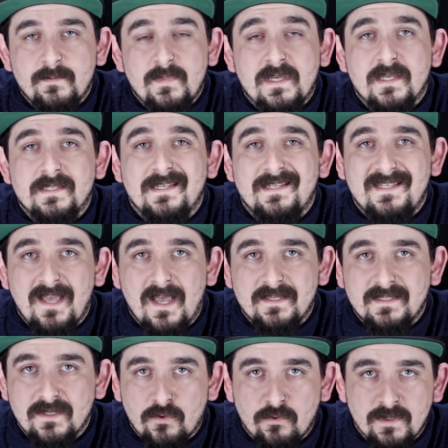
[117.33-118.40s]
because it
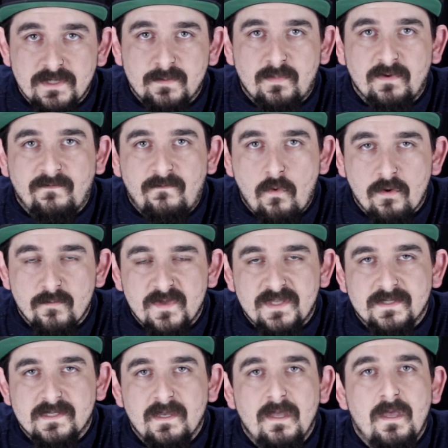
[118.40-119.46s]
does increase
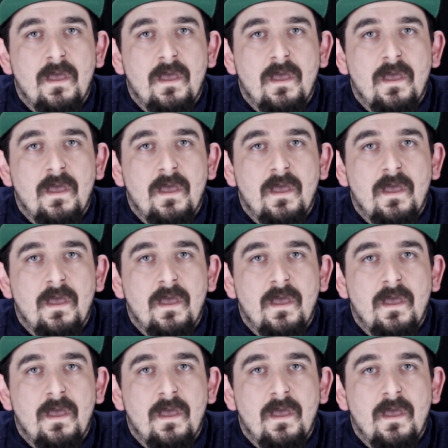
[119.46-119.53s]
performance.